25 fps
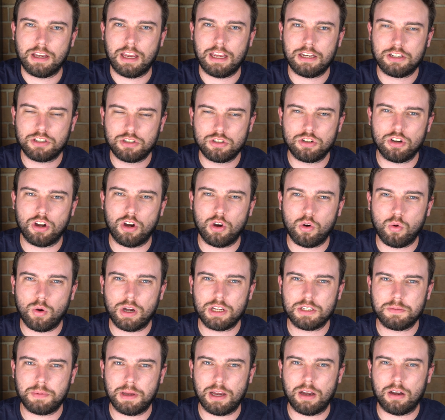It's not
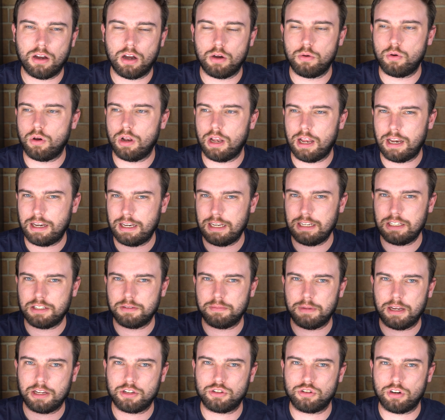always about, oh, well, I need to
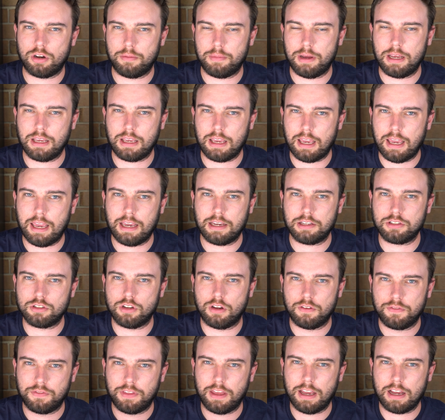make sure I make X
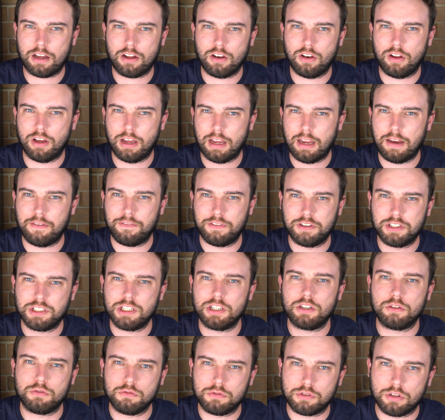off that client every
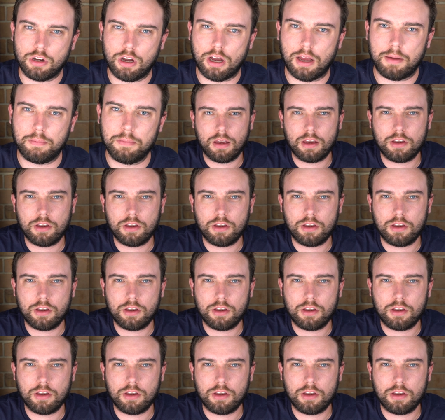single time.